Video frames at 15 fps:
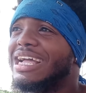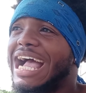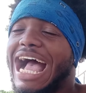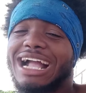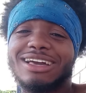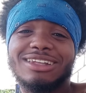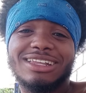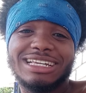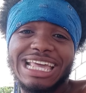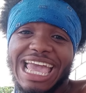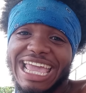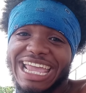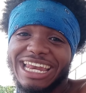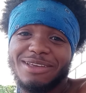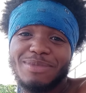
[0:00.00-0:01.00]
I can look
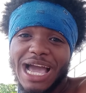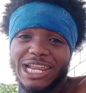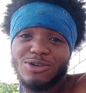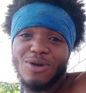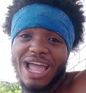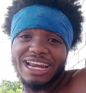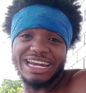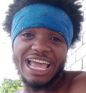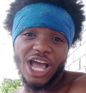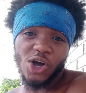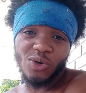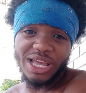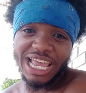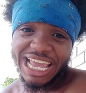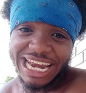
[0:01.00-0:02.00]
at anybody right
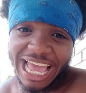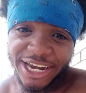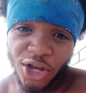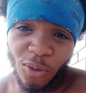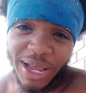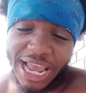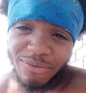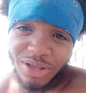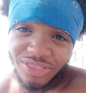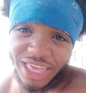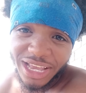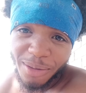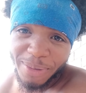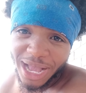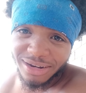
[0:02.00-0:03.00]
now and I know
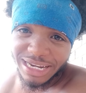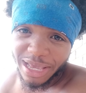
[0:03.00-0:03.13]
everything about